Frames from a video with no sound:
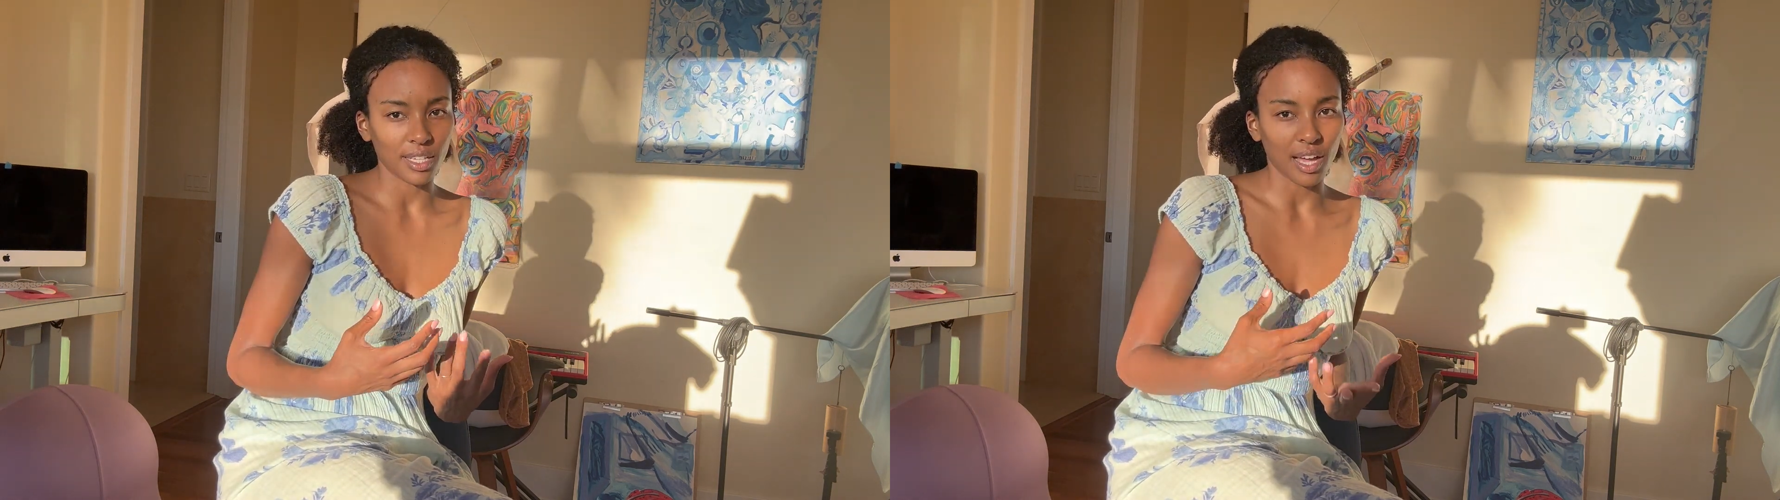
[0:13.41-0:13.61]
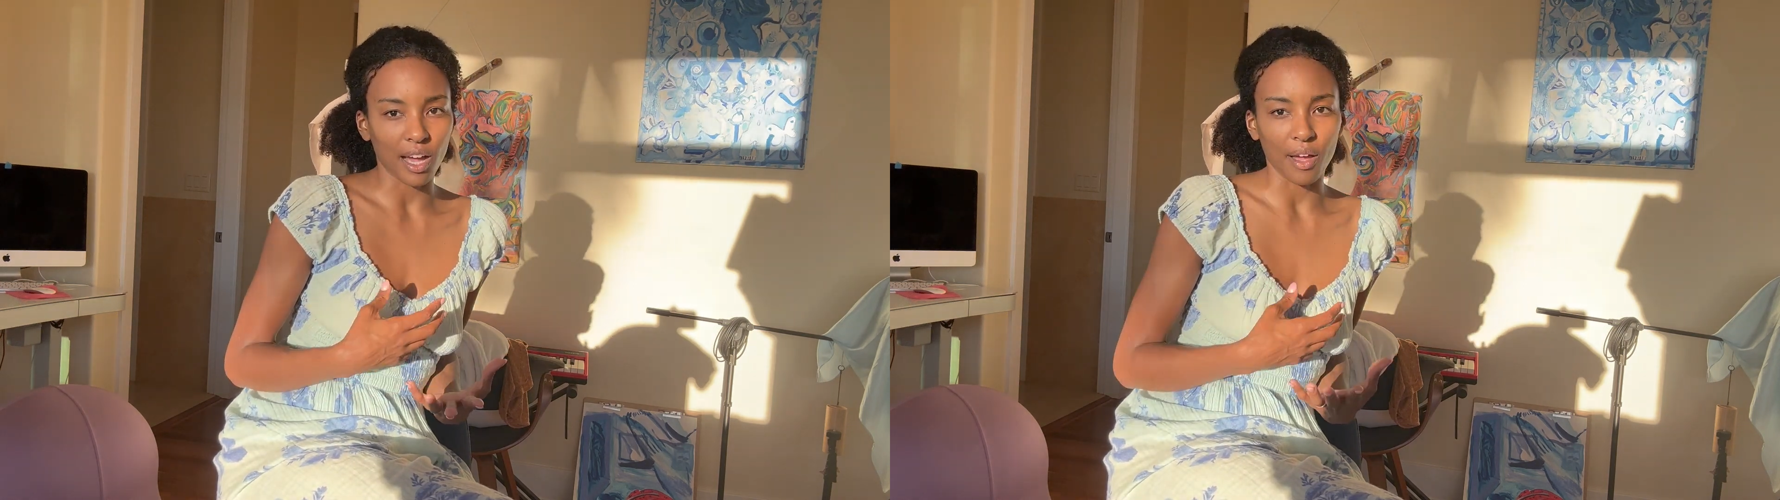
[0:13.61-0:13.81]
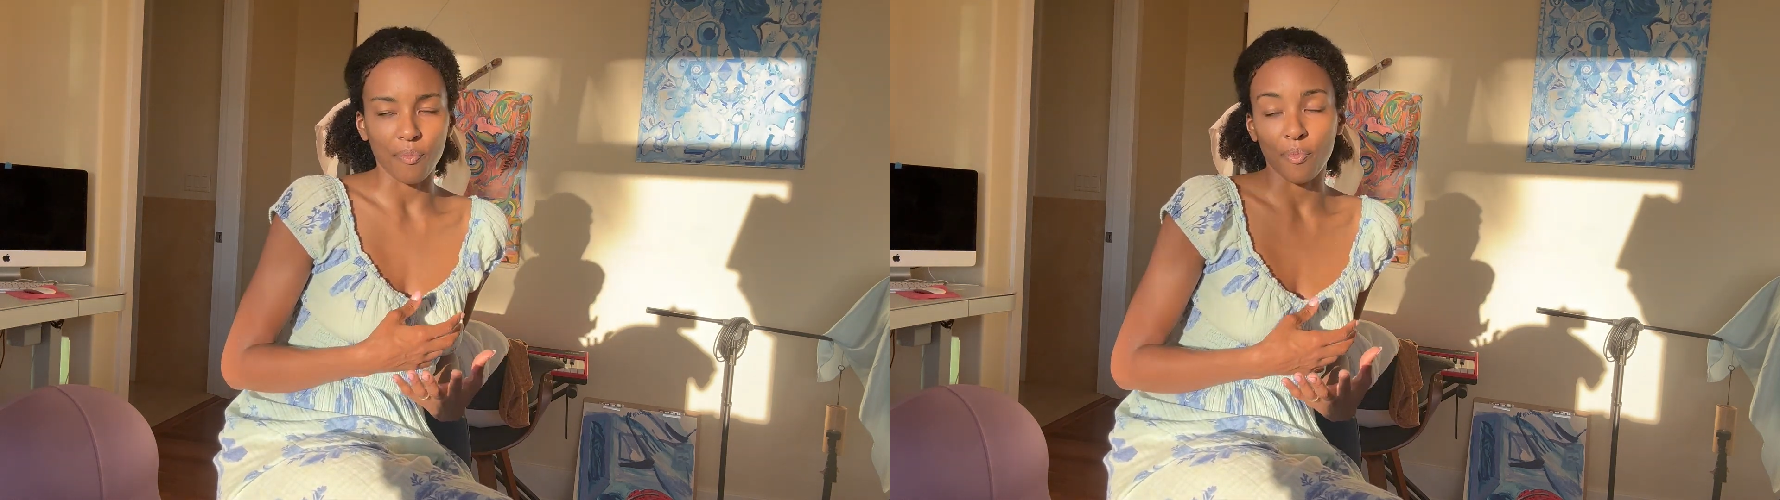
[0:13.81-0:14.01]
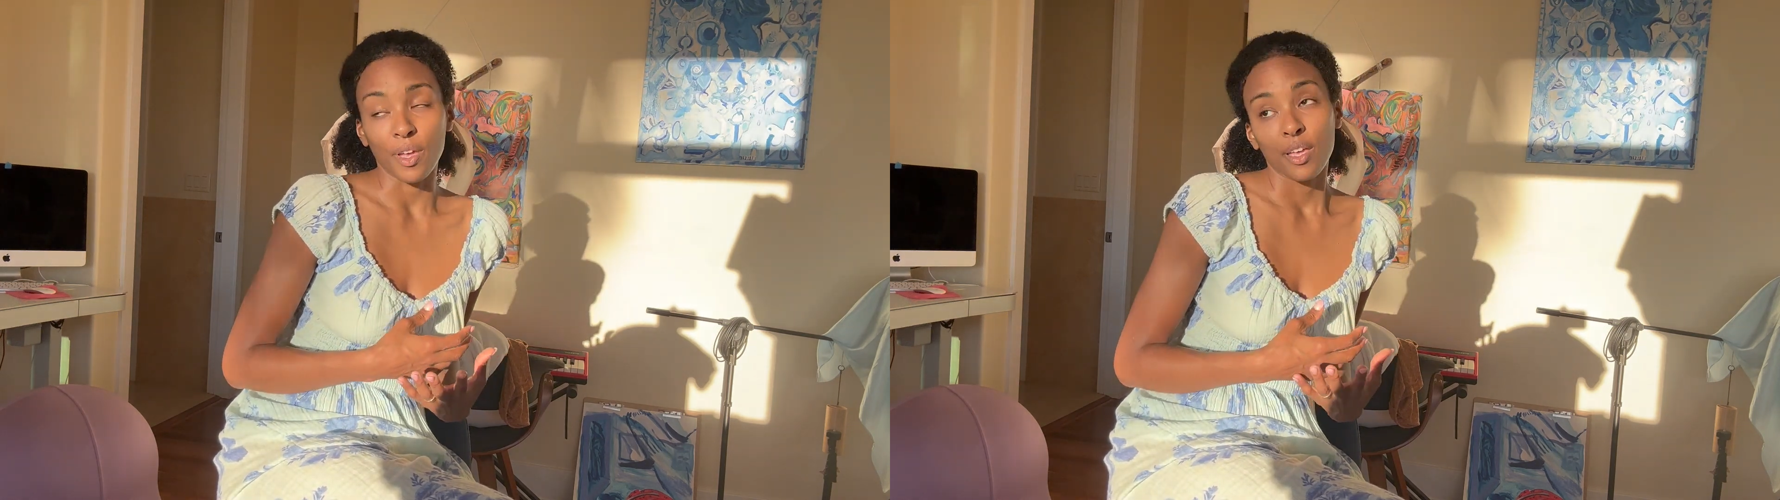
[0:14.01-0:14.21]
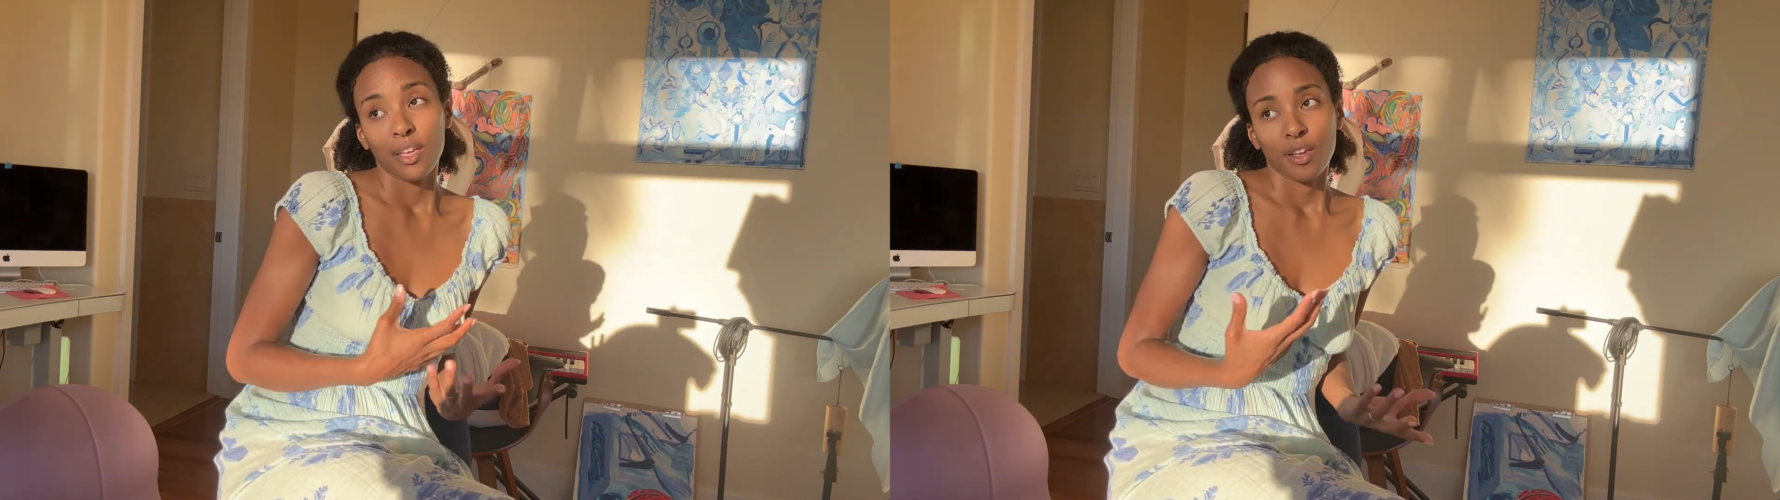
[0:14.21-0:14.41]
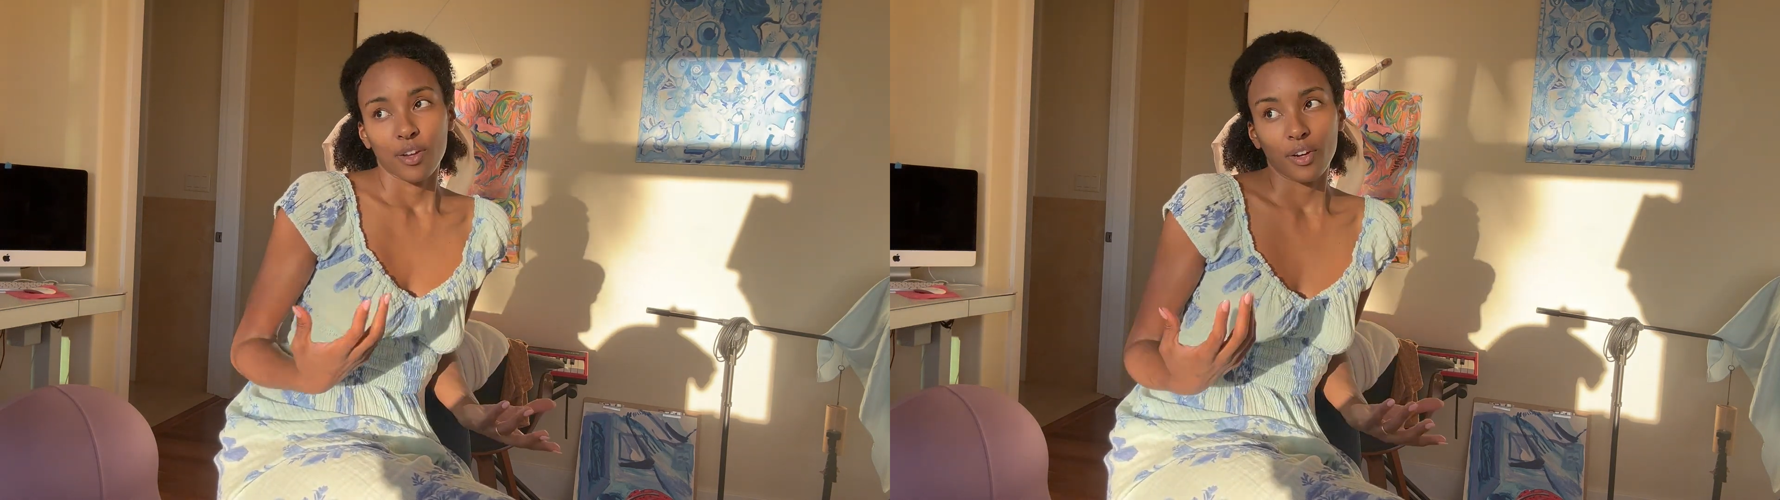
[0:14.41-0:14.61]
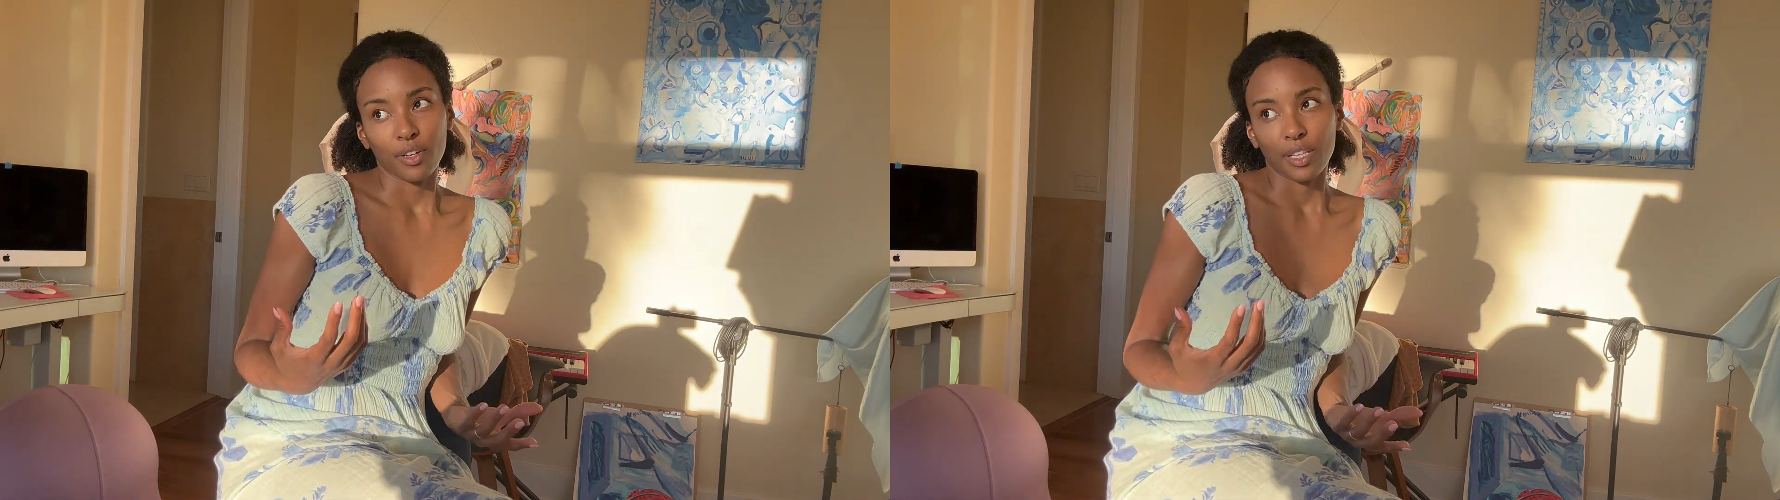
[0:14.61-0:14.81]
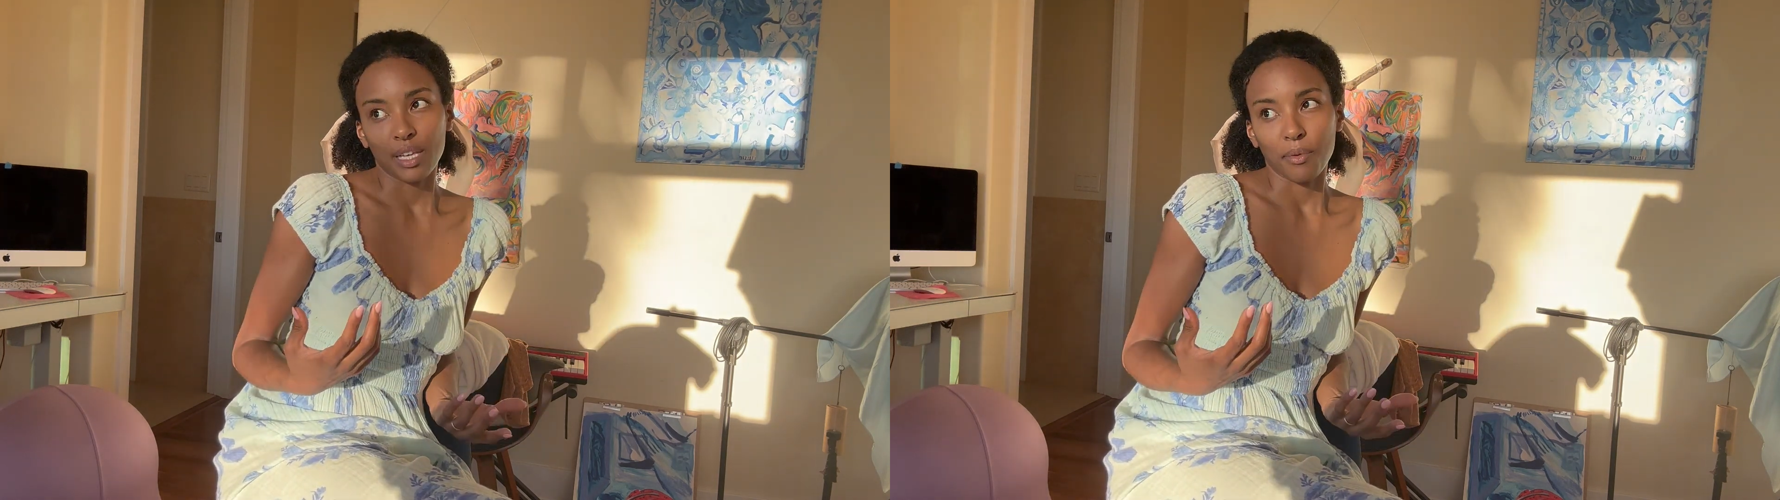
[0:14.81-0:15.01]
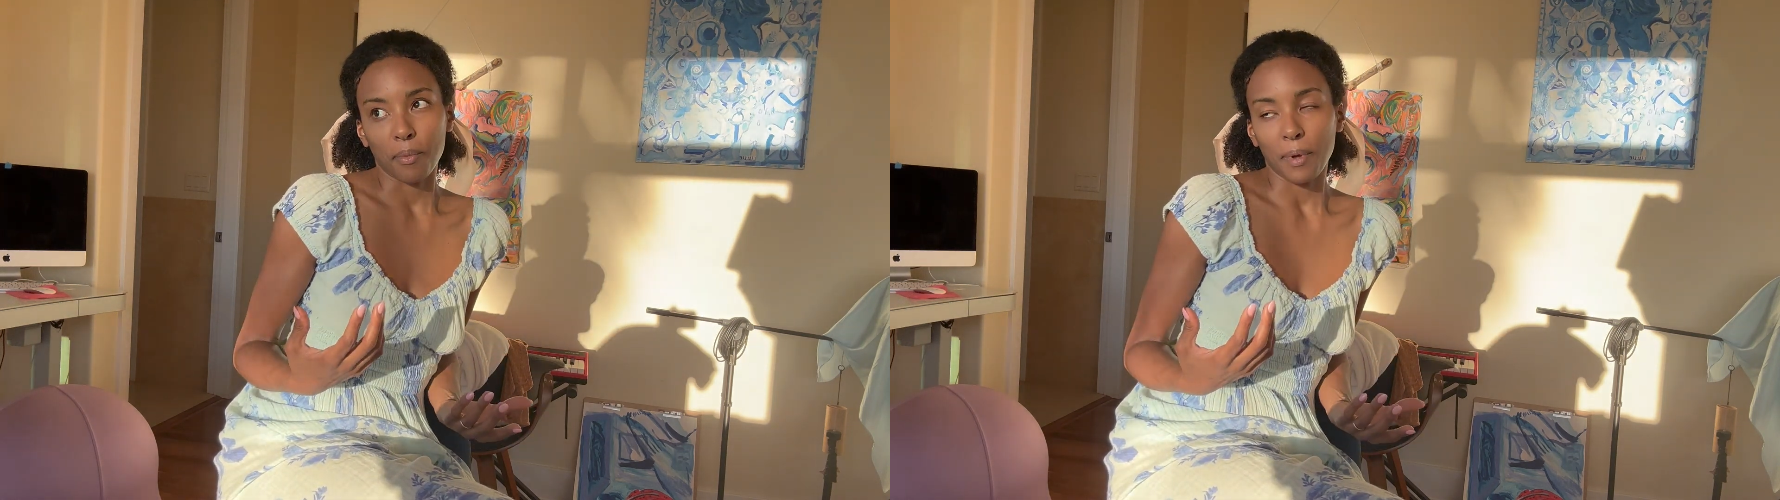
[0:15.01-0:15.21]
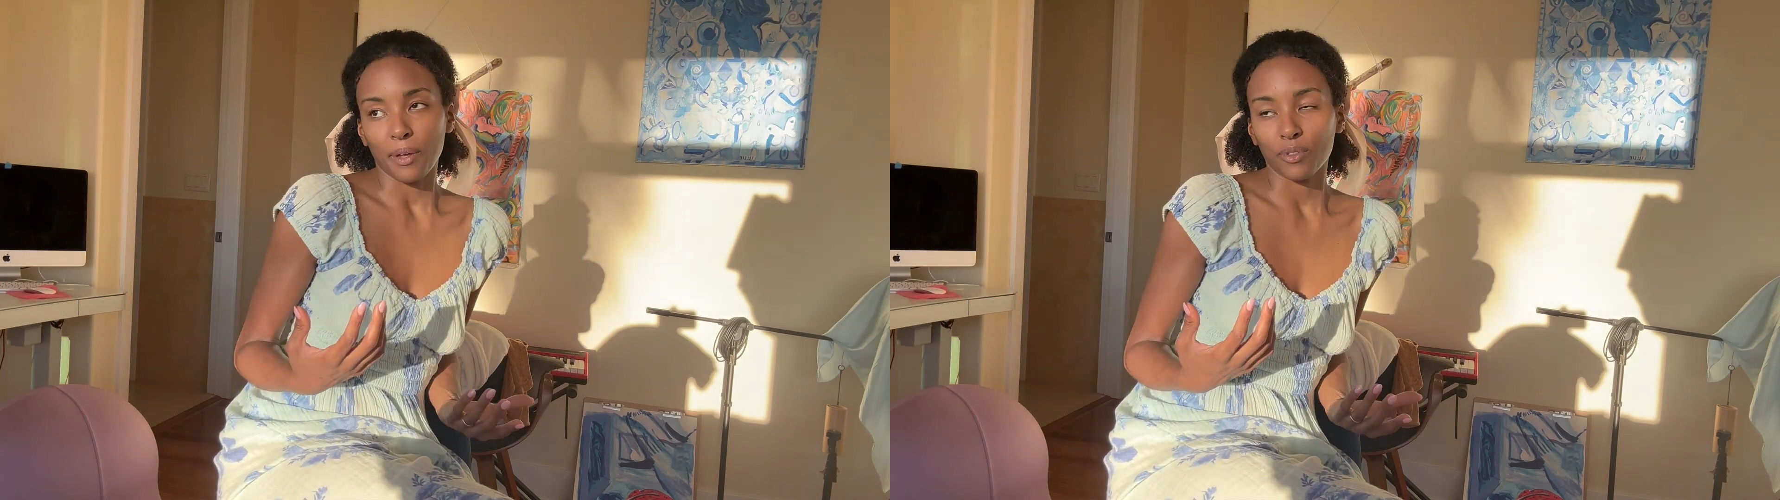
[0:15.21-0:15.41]
Currently I'm
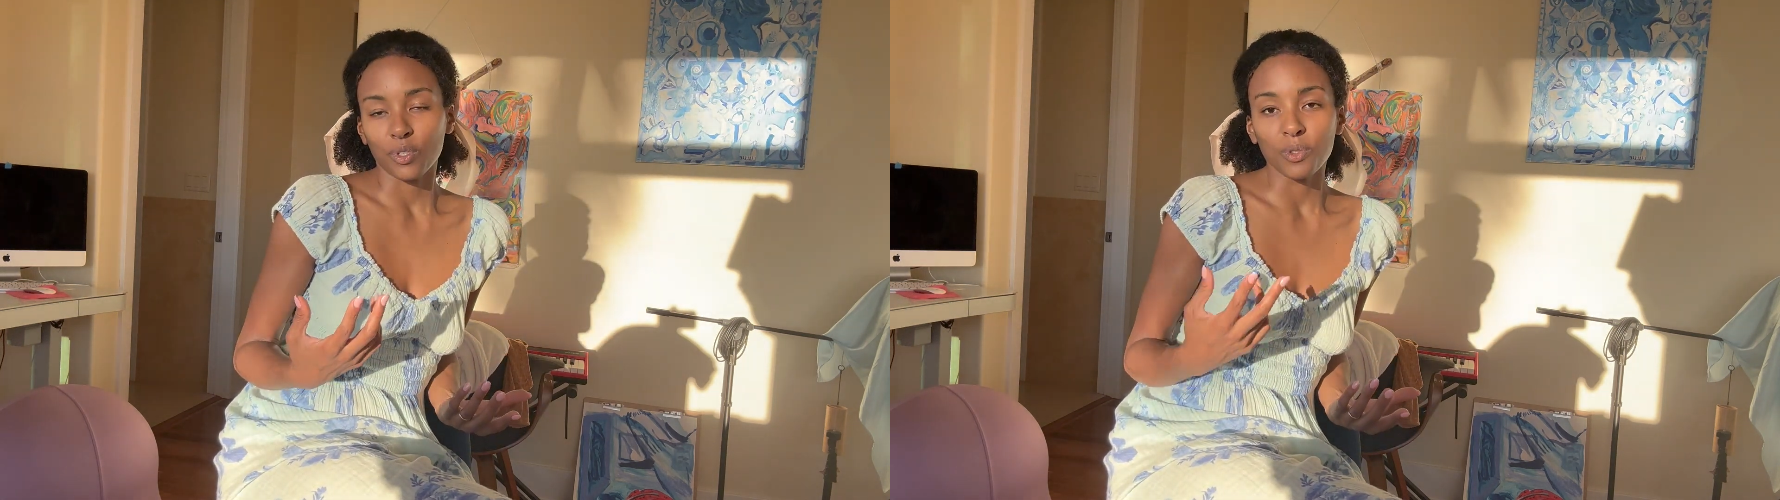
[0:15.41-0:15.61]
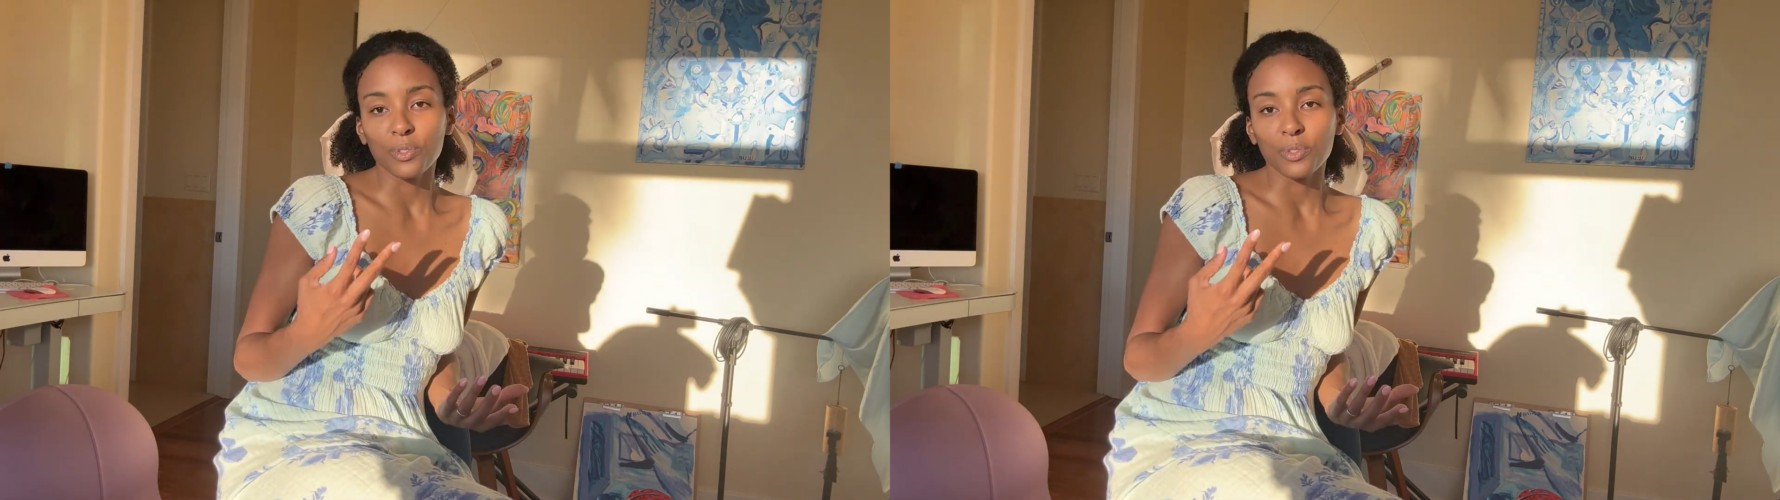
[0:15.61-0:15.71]
about 2